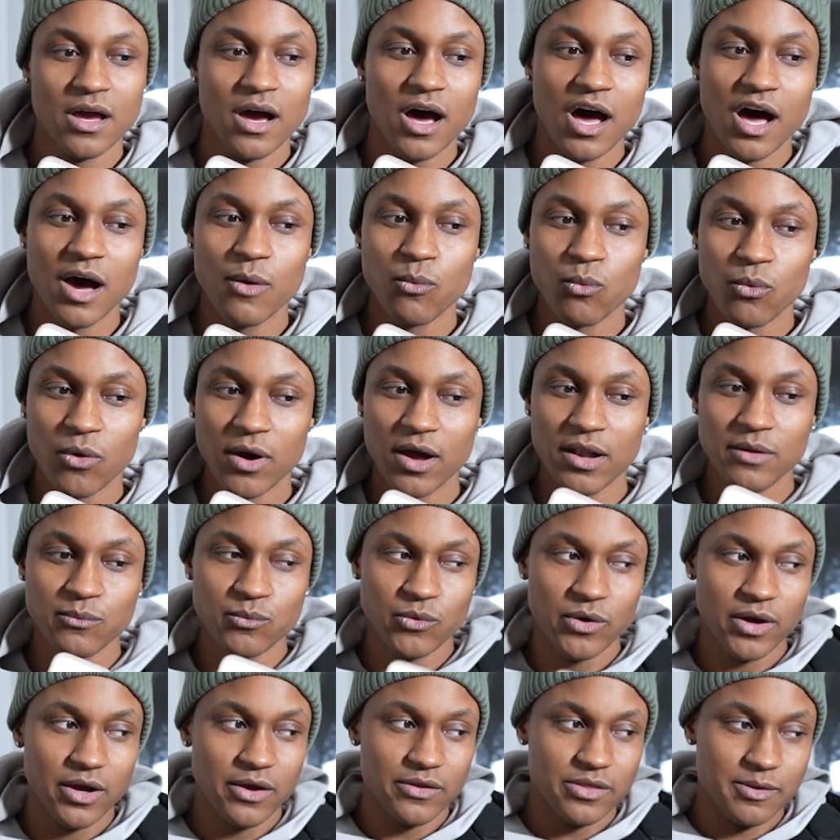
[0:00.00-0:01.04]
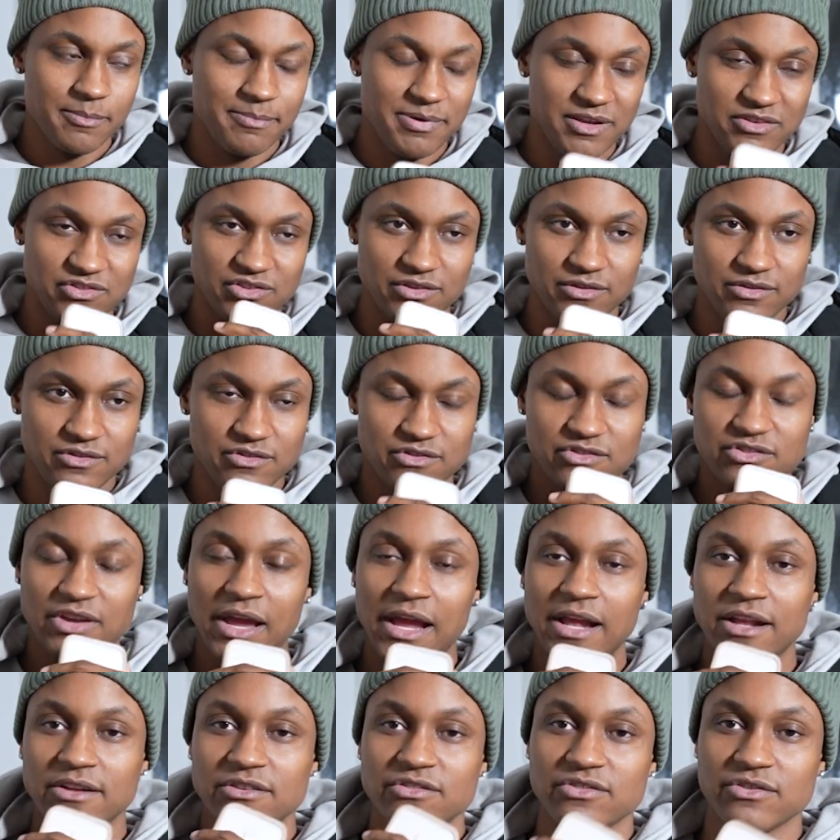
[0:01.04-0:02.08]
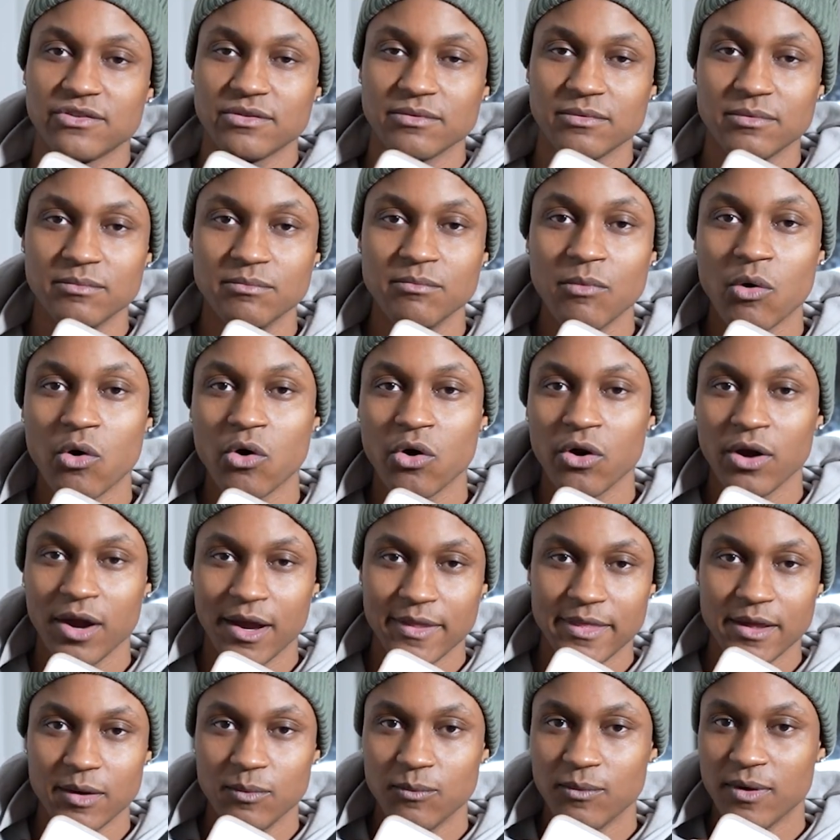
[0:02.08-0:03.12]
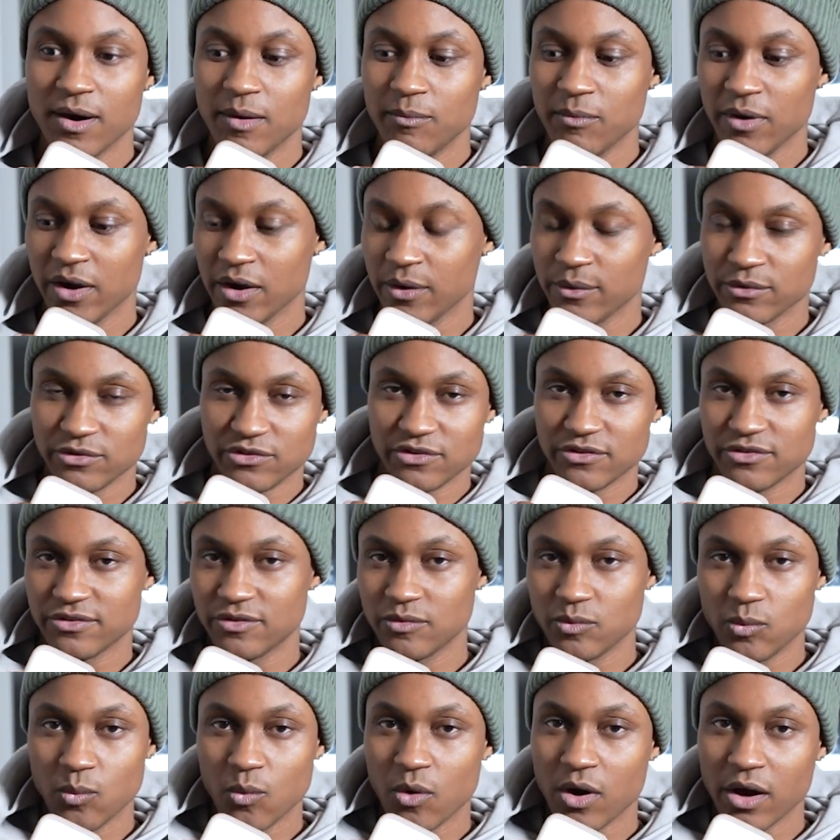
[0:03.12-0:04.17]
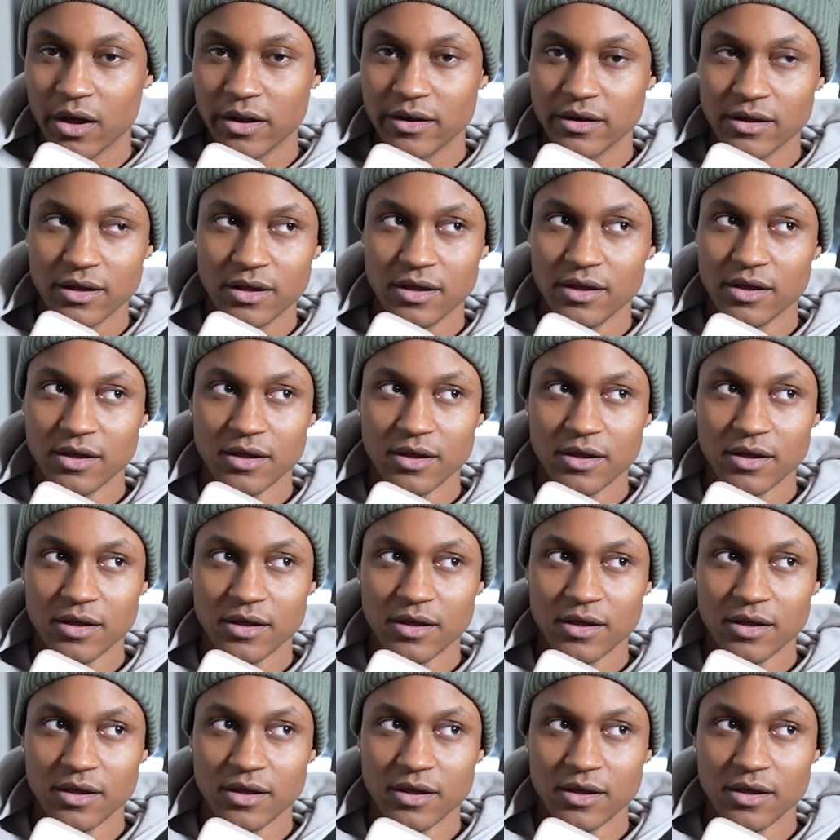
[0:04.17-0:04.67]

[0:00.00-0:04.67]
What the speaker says: One where the pitches changed more, and then one where it was just this one